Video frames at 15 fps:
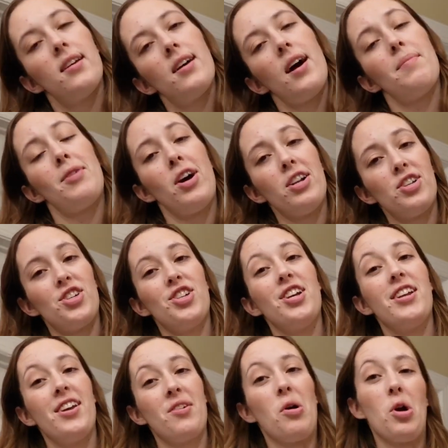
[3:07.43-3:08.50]
I'm not
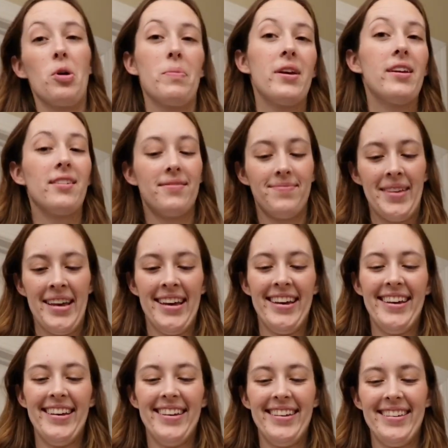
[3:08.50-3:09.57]
cheating army
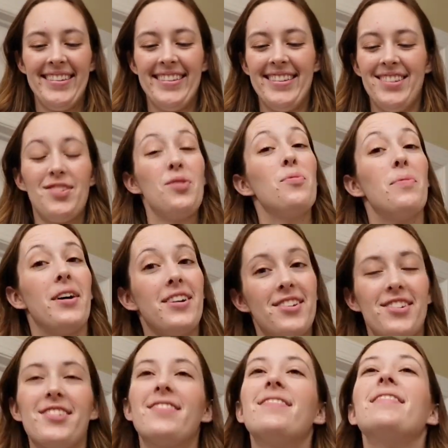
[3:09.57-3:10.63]
too
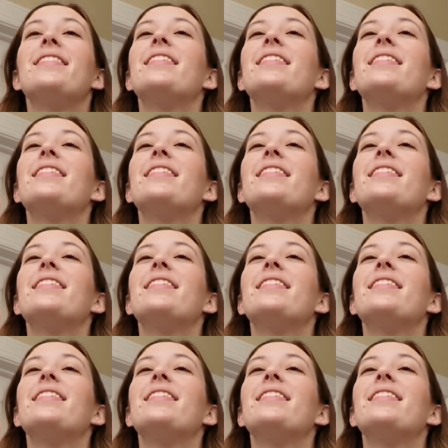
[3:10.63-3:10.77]
much.